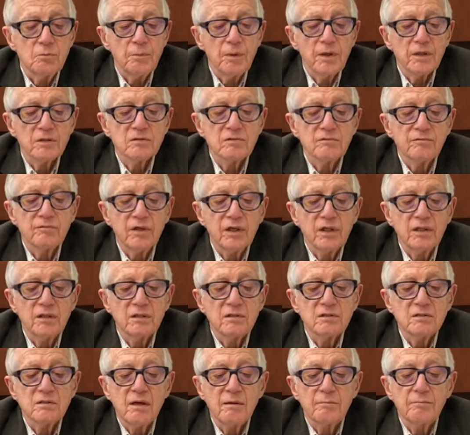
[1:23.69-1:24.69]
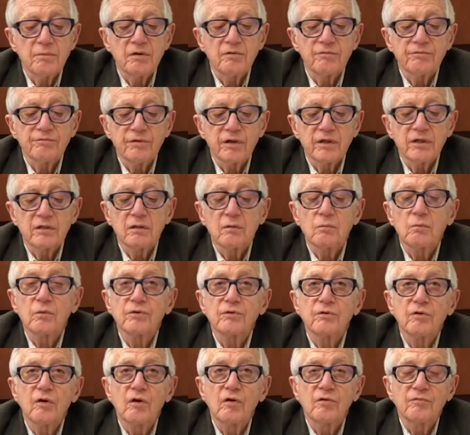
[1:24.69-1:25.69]
Pennsylvanians have been afflicted
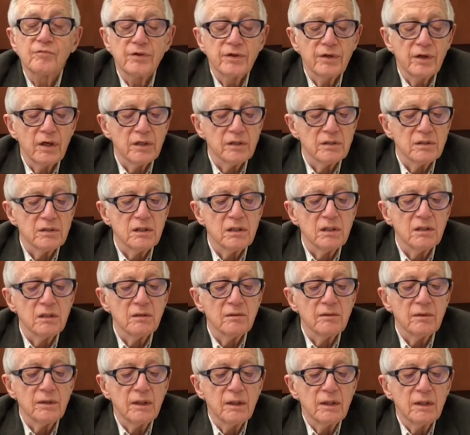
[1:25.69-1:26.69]
with COVID-19,